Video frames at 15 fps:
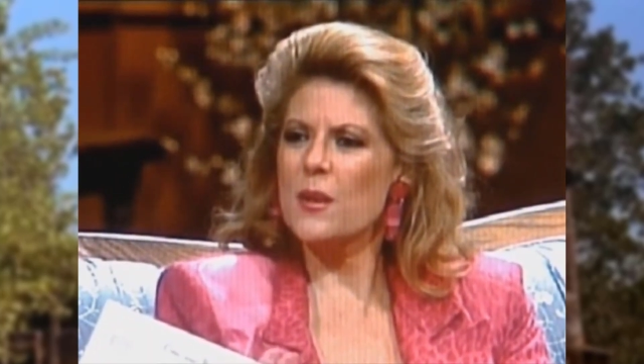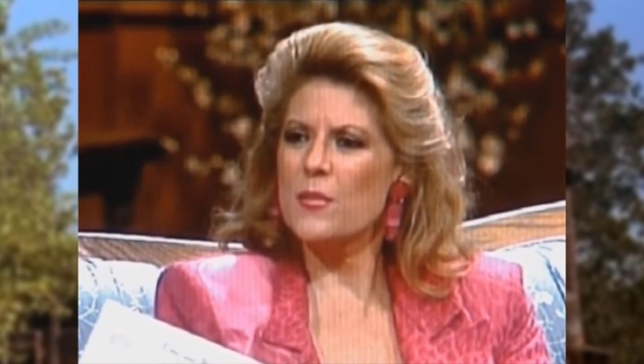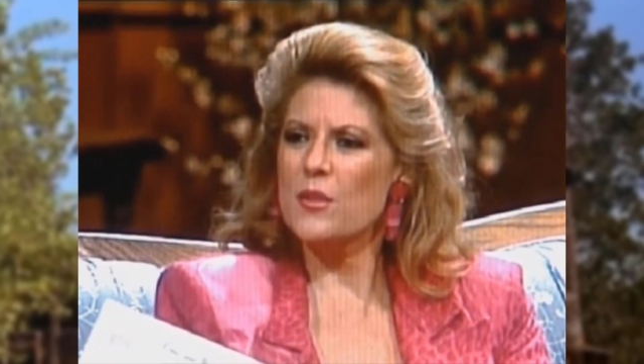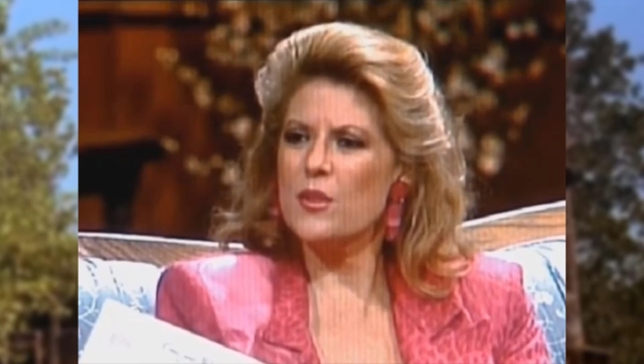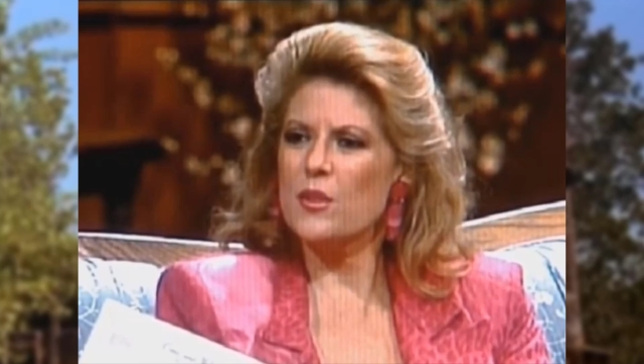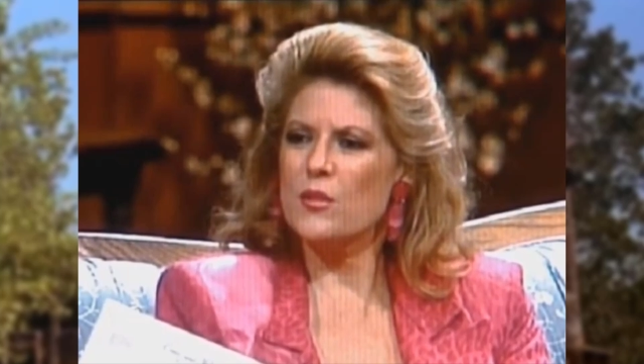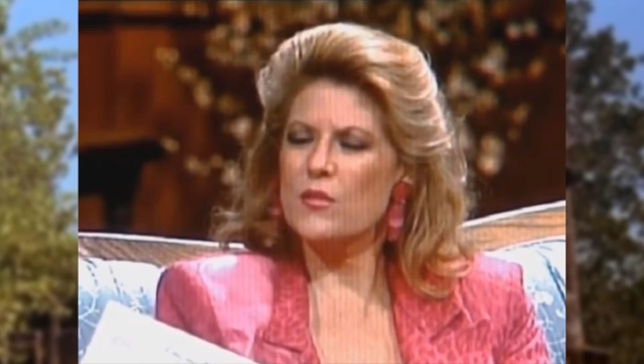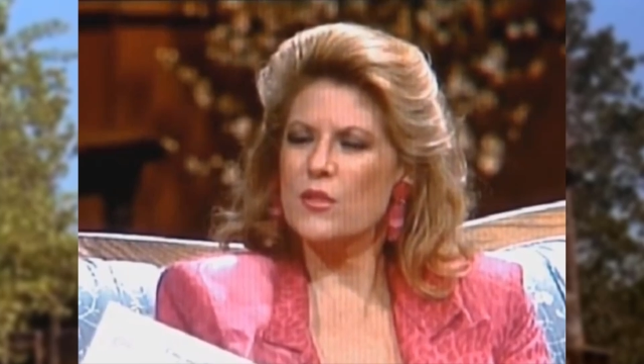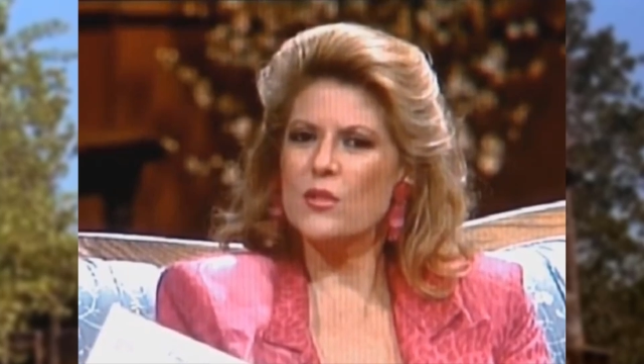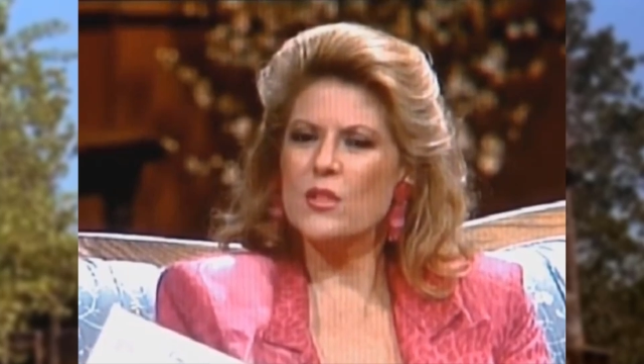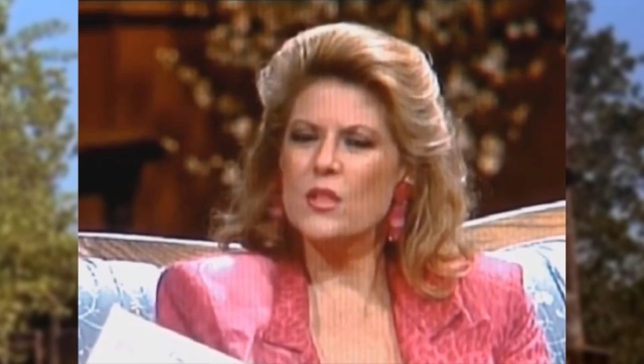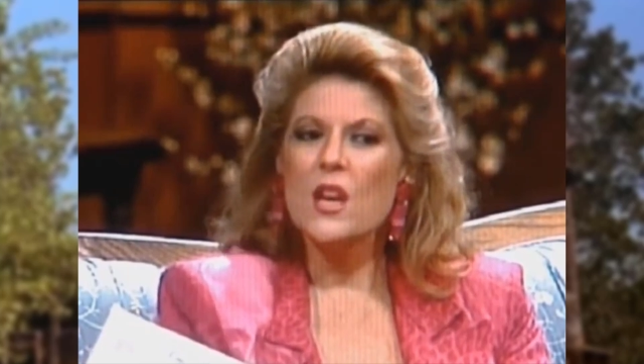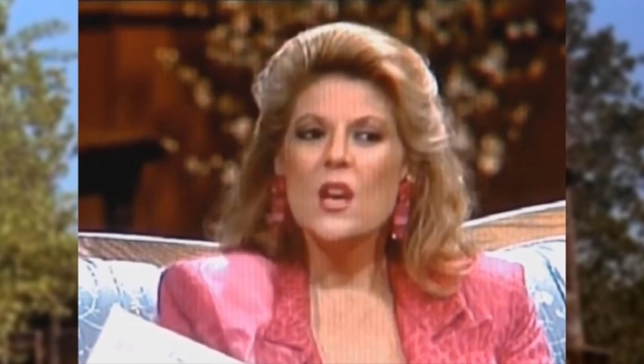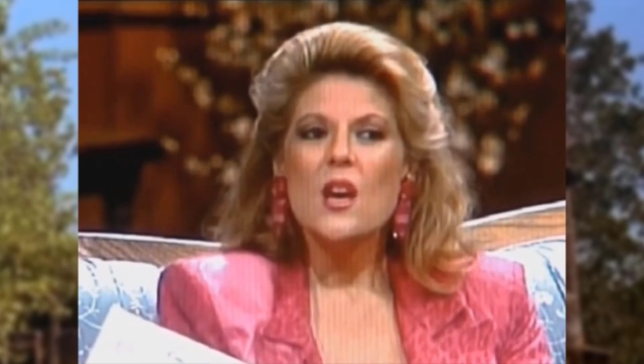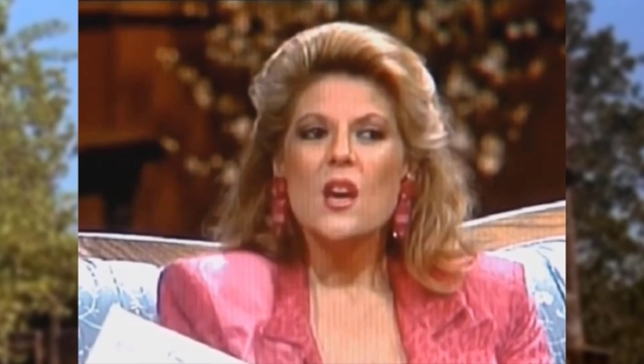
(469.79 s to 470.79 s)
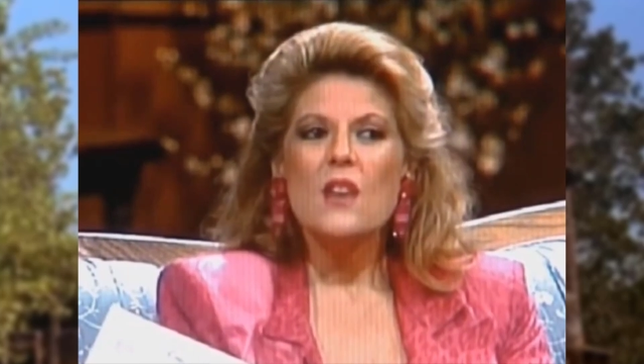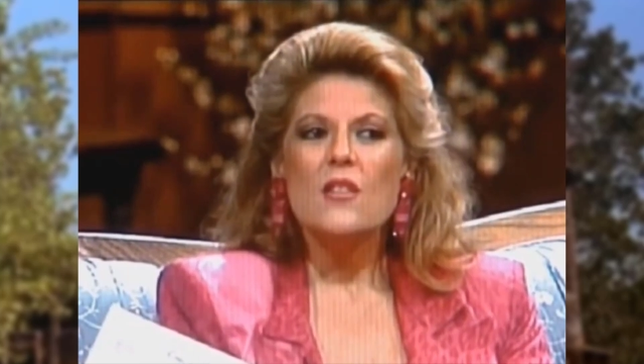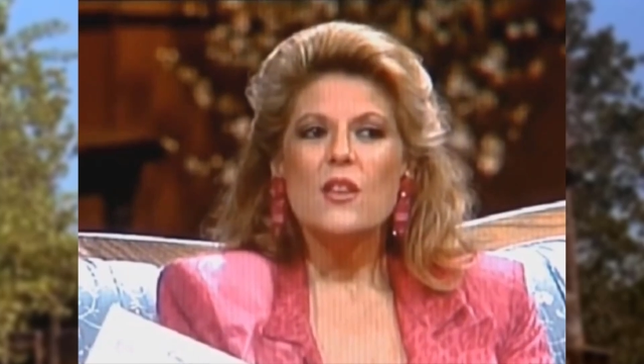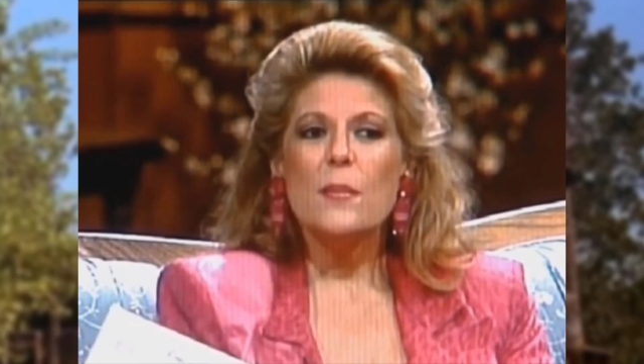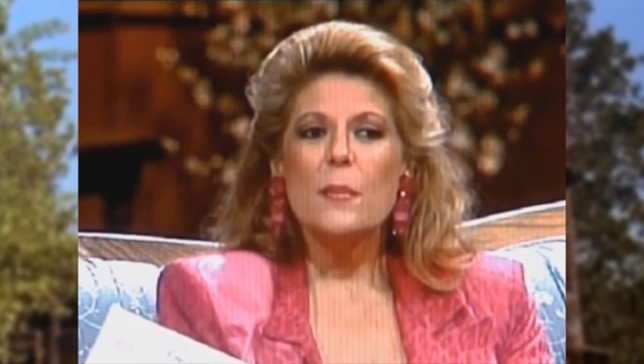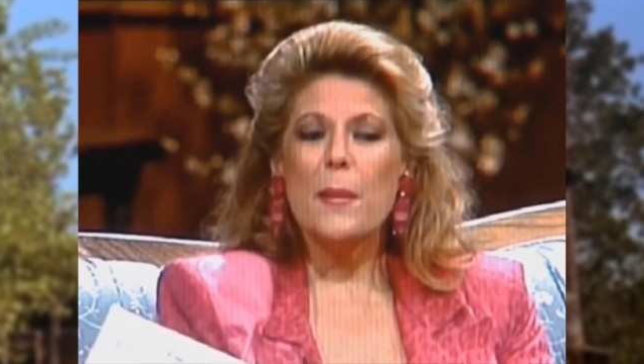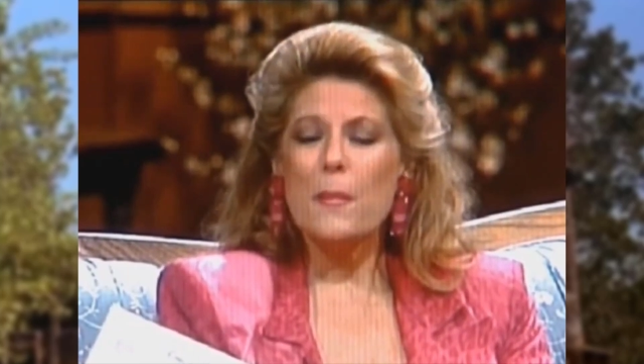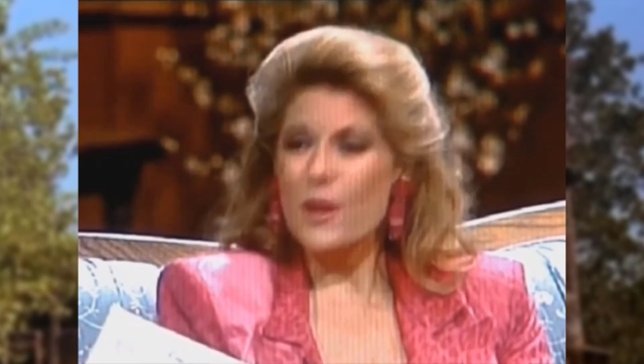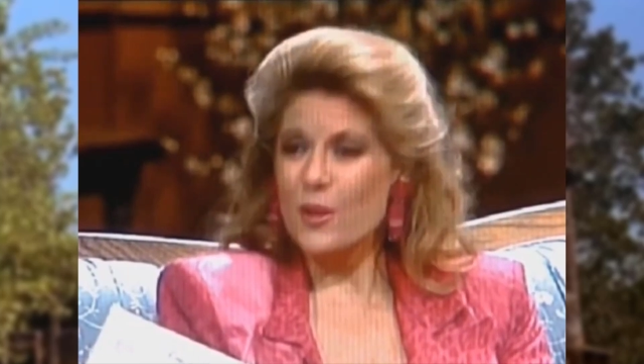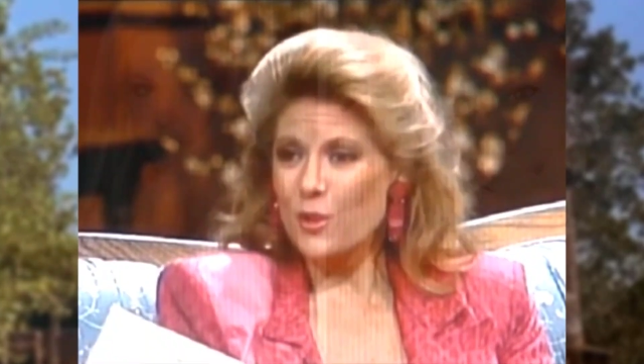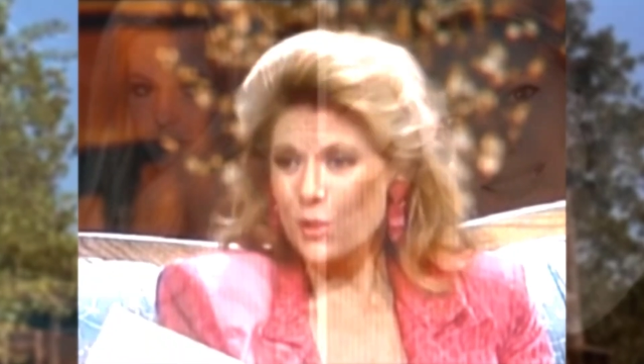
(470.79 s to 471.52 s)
that stole her potential future.